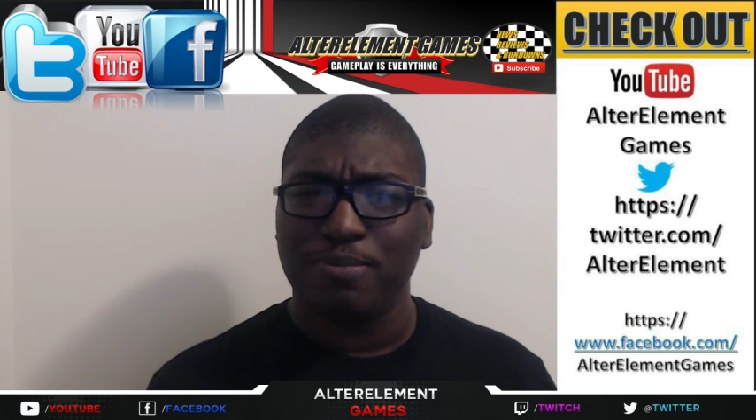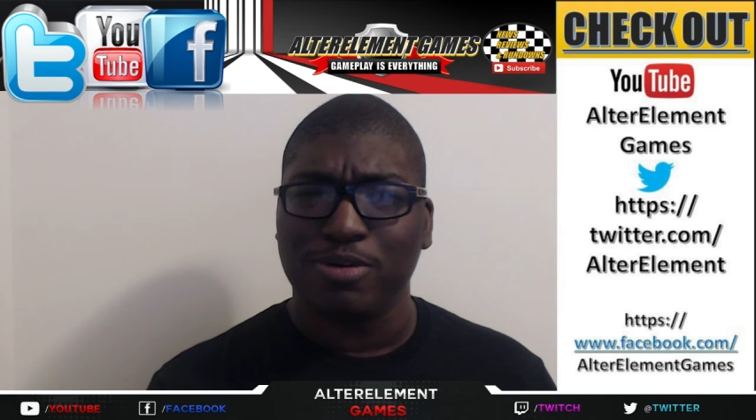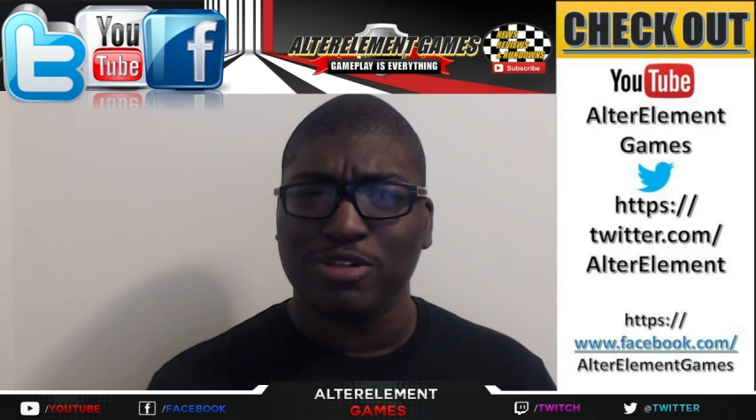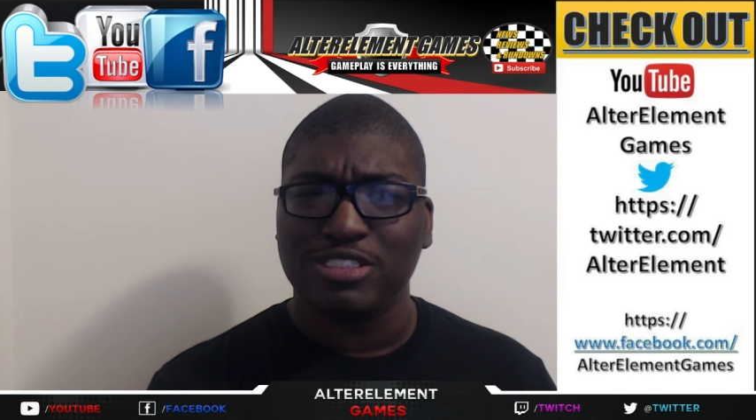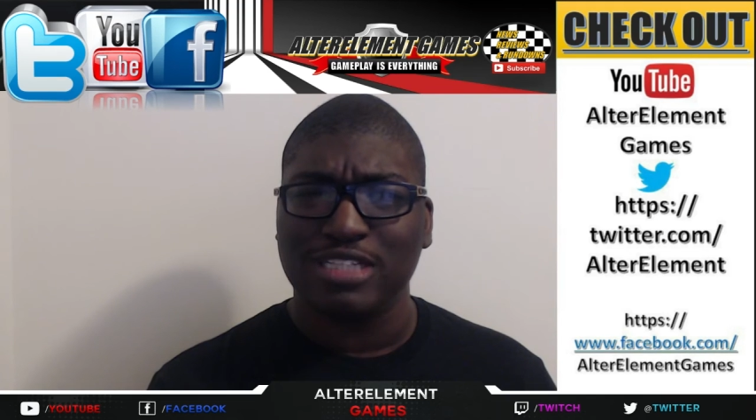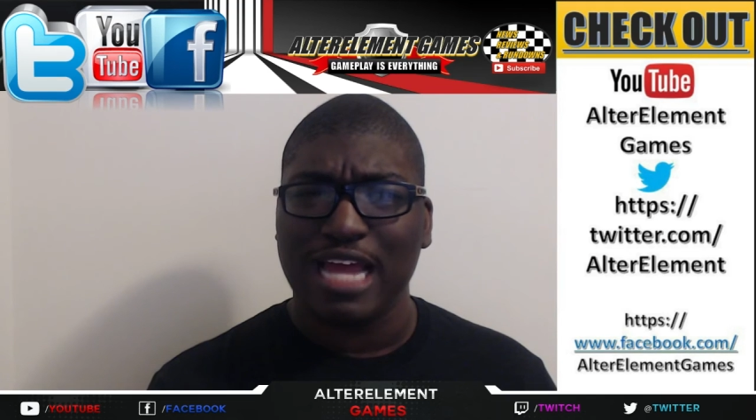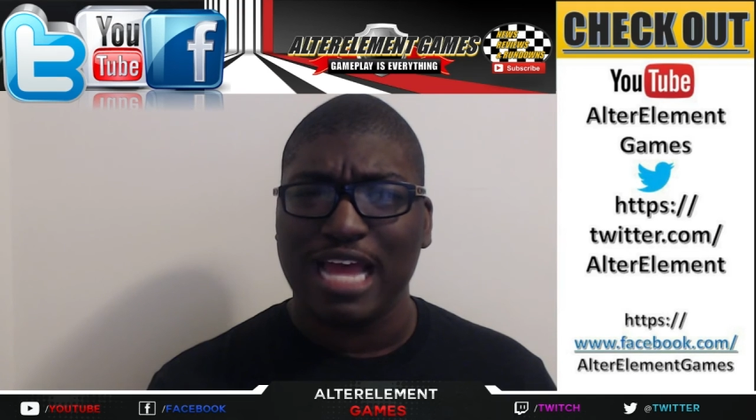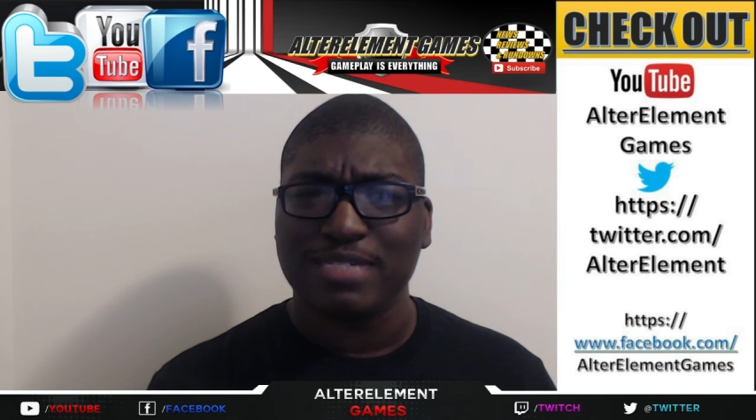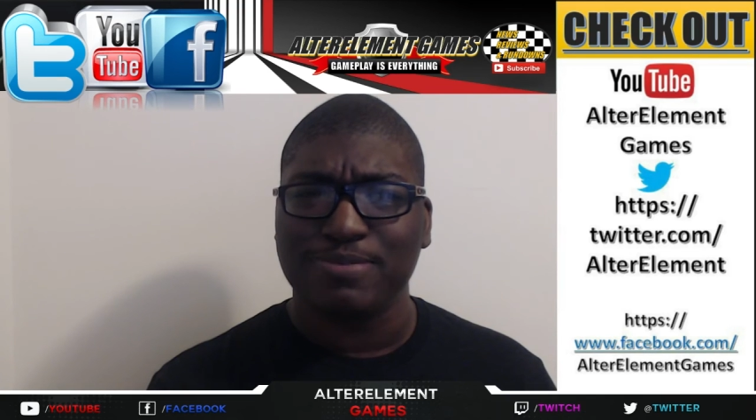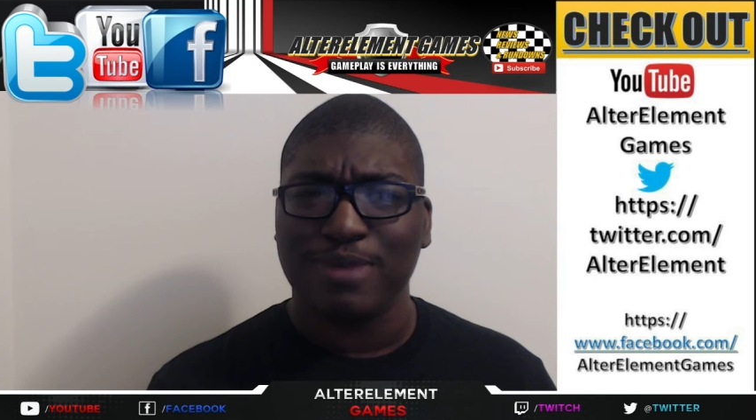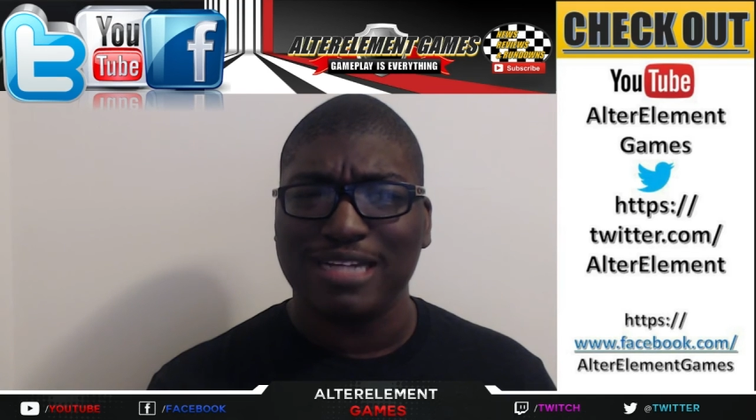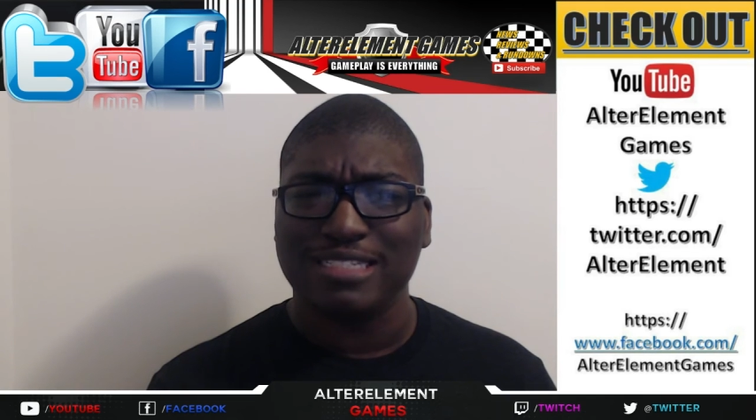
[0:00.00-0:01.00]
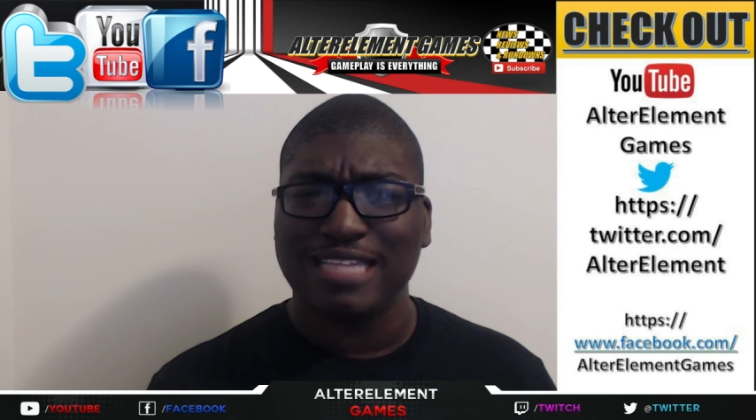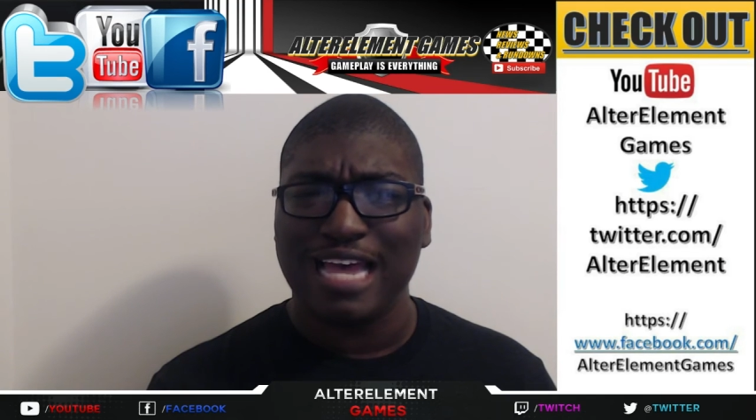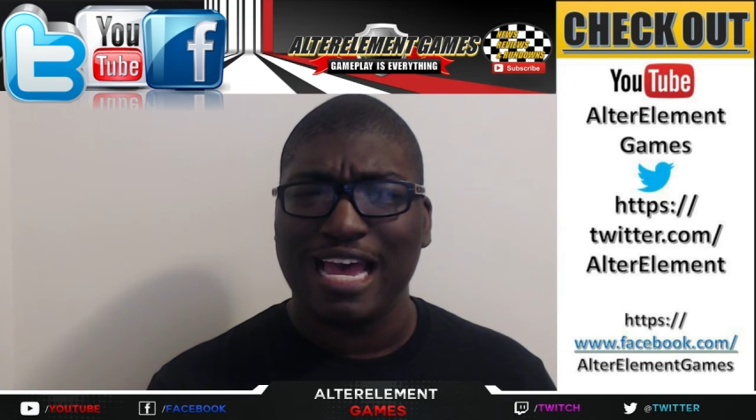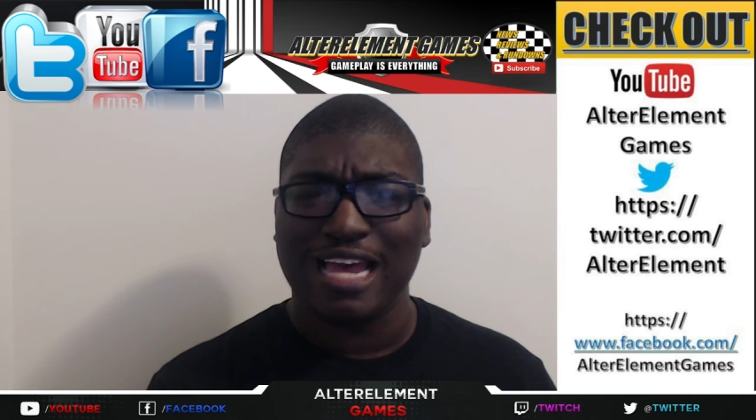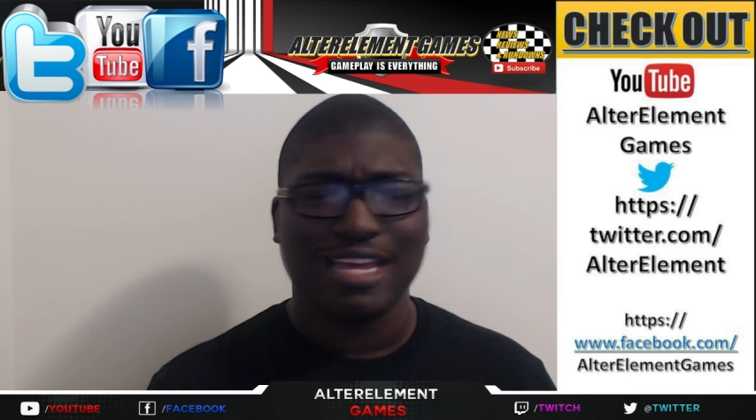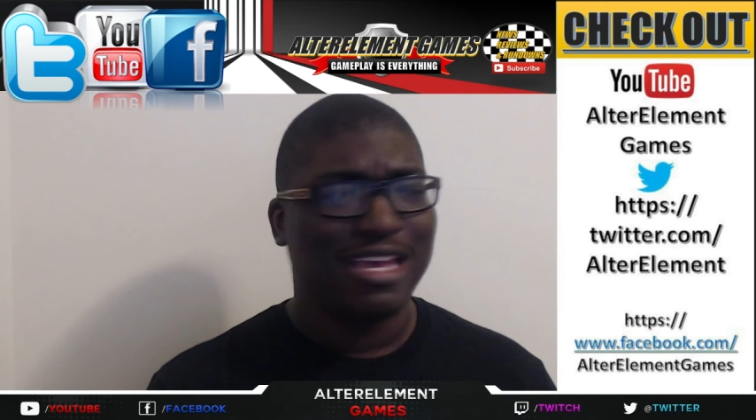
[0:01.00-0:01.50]
bullshit ass price
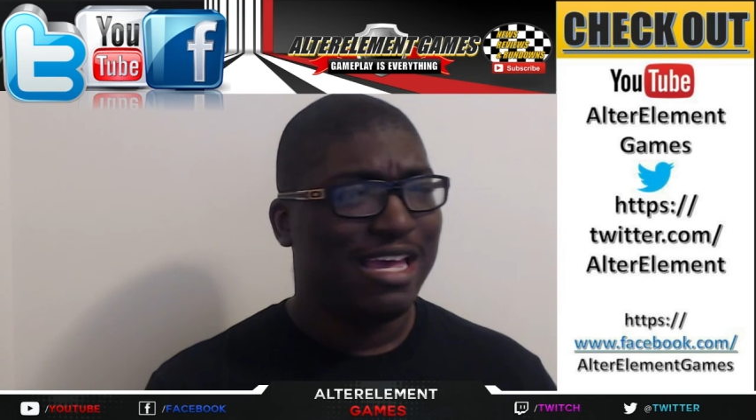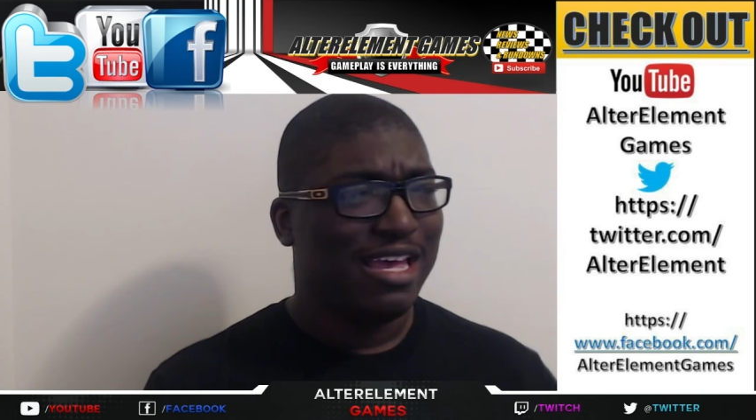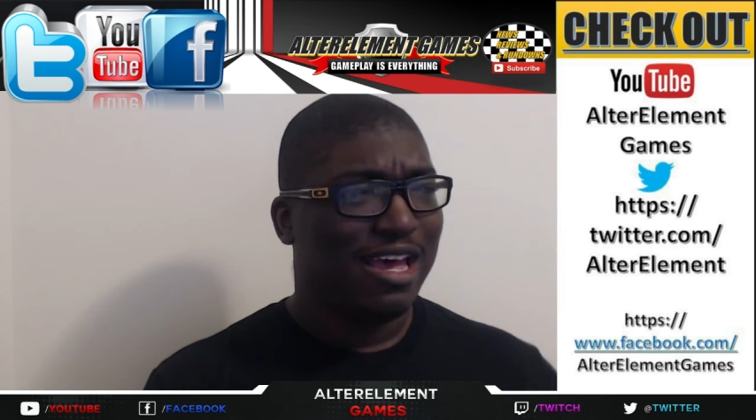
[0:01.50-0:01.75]
tag